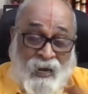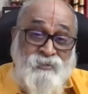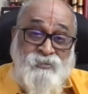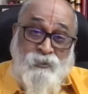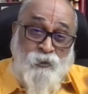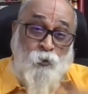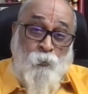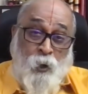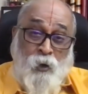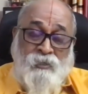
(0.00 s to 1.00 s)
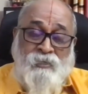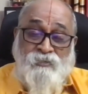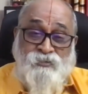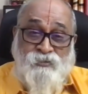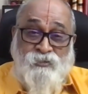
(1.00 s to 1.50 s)
Nice that you brought
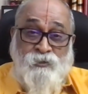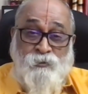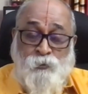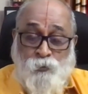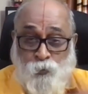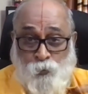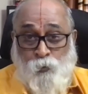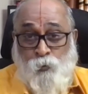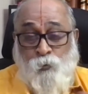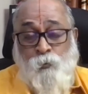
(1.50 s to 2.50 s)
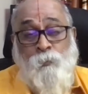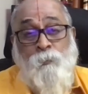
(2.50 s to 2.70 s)
this into